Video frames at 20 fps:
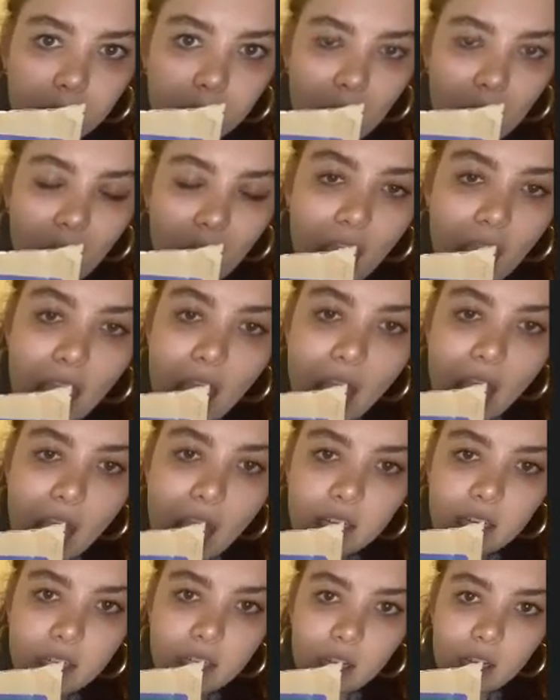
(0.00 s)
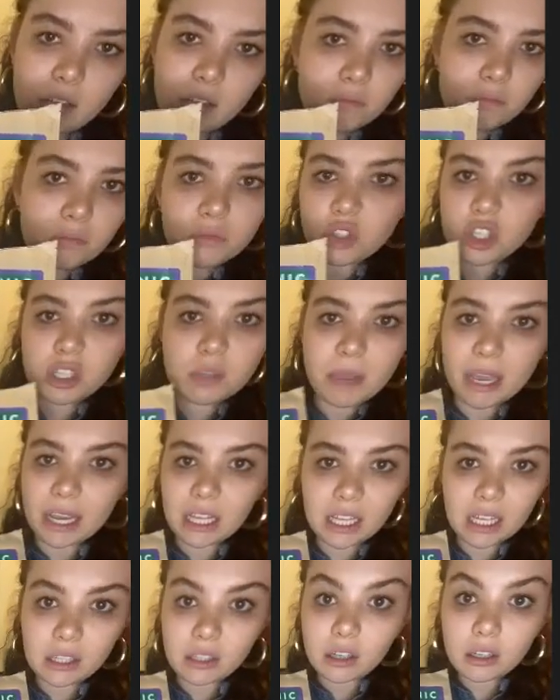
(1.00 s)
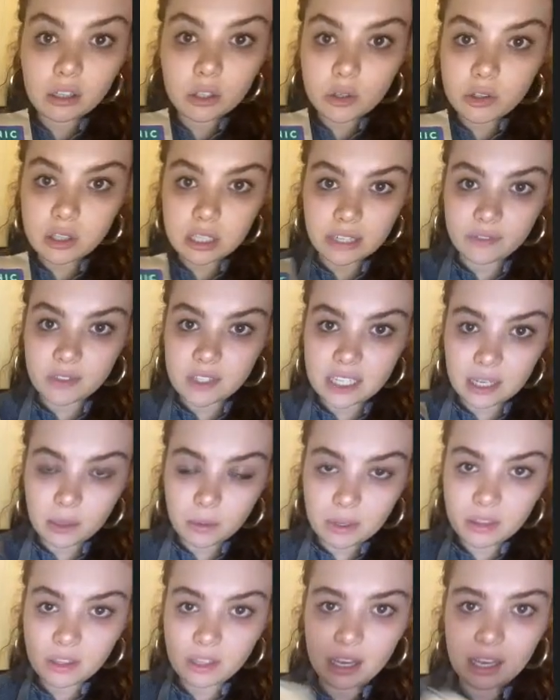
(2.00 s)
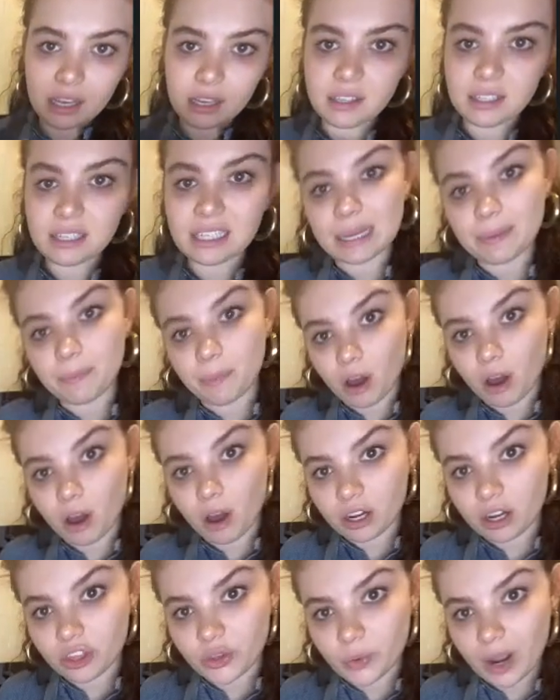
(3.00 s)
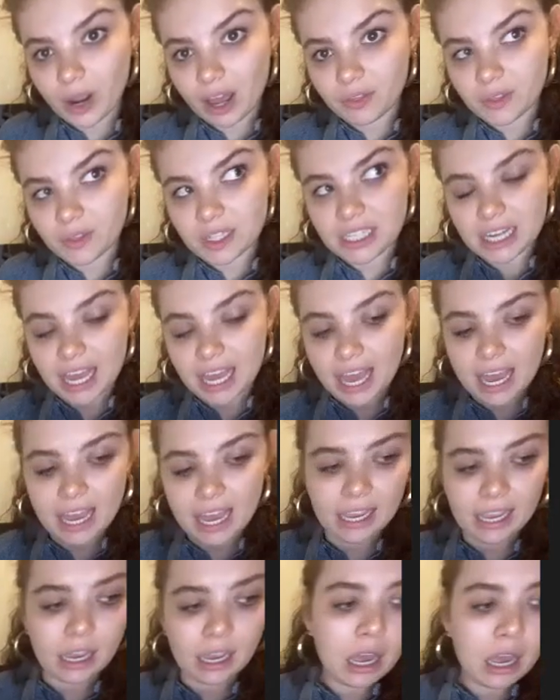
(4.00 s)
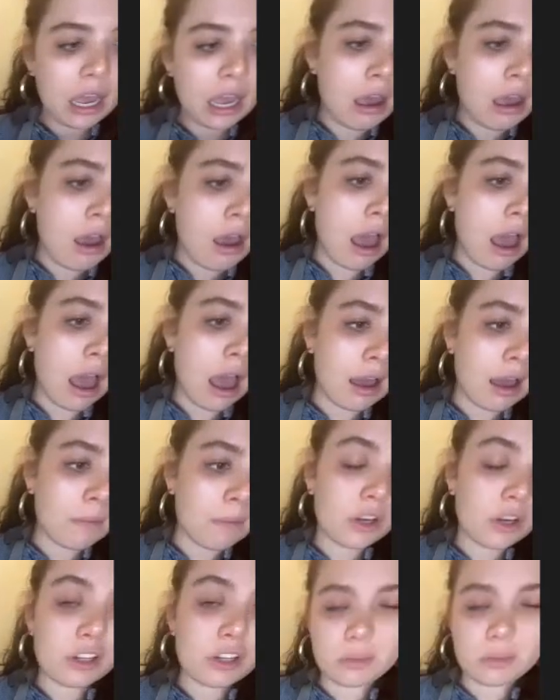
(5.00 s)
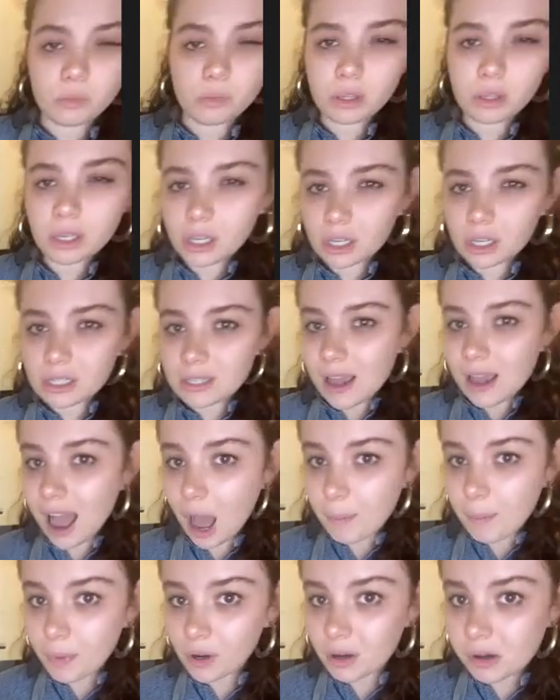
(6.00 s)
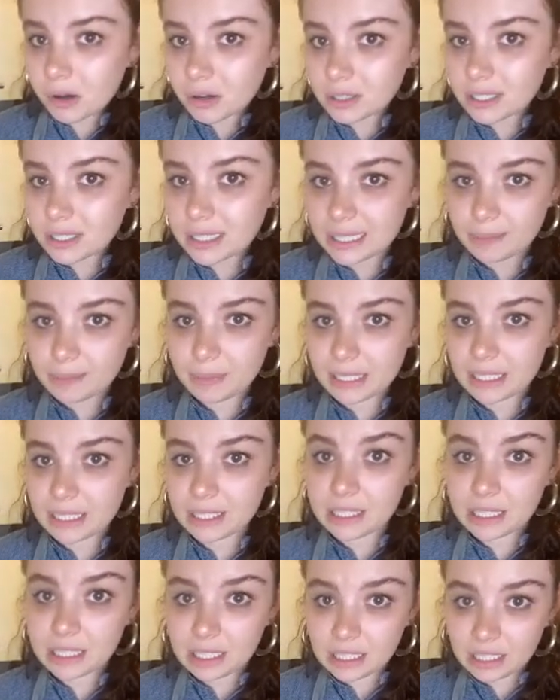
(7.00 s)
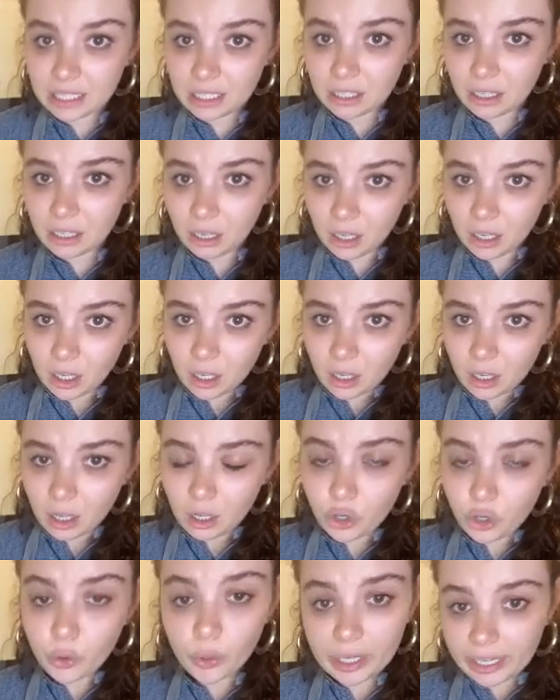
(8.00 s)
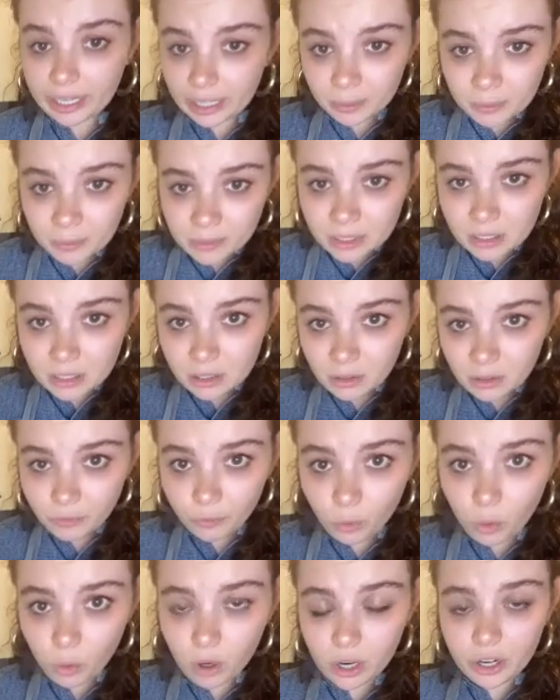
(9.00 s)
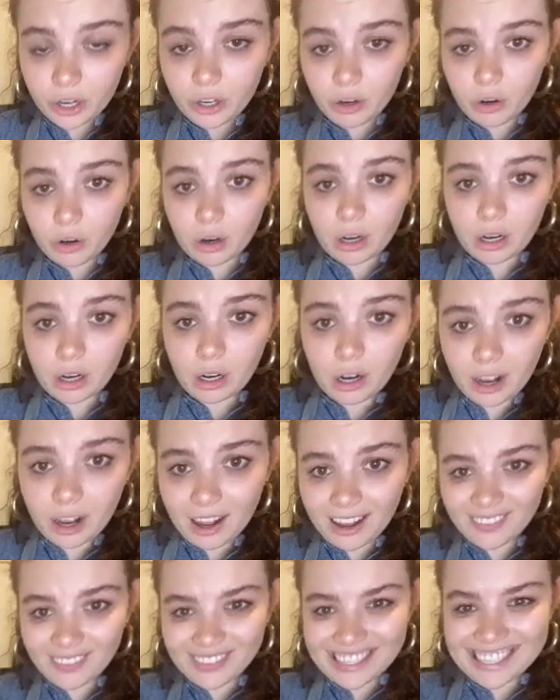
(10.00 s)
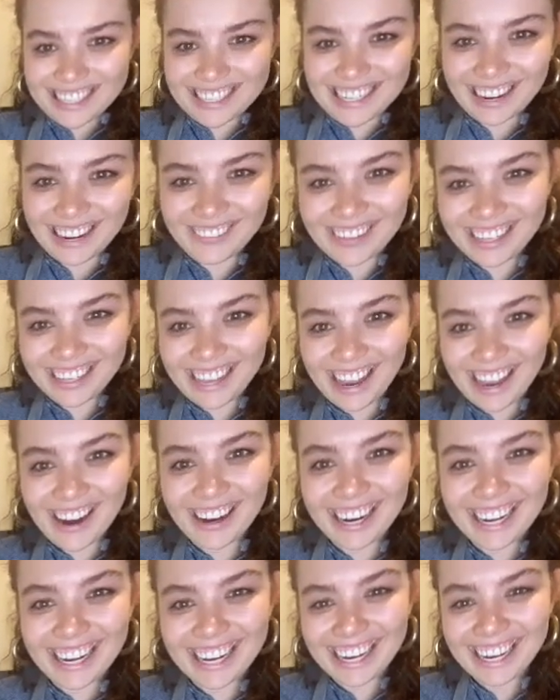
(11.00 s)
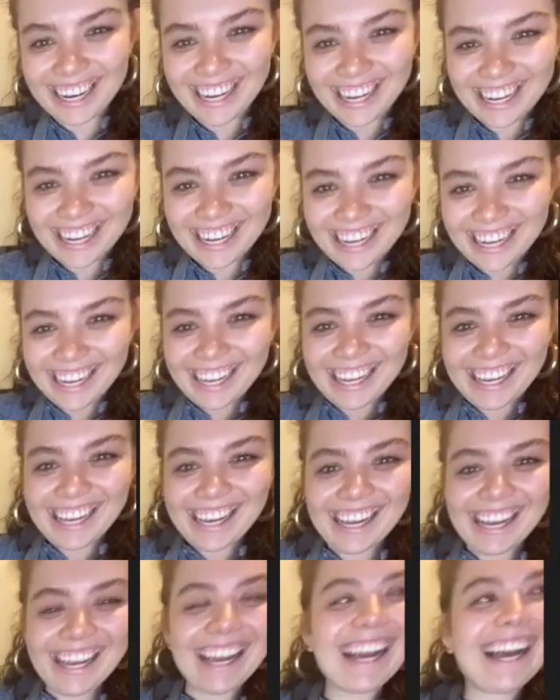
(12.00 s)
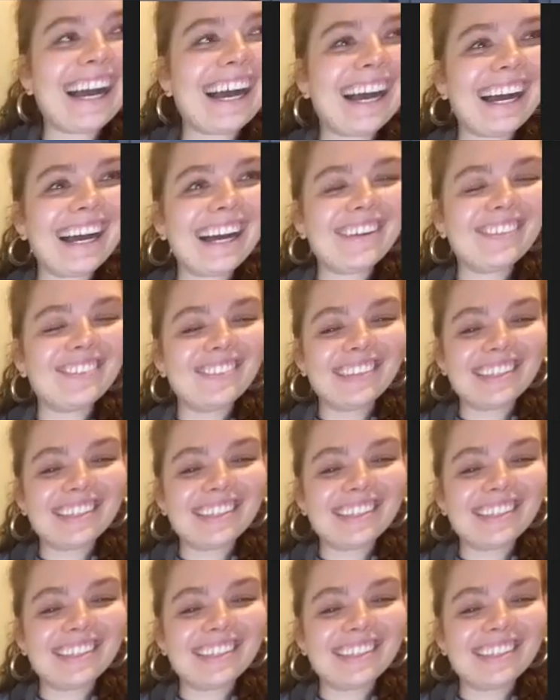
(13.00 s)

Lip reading: And just make like a little loose leaf tea with it, sip on it throughout the day. There's some really good topical CBD creams for your stomach area.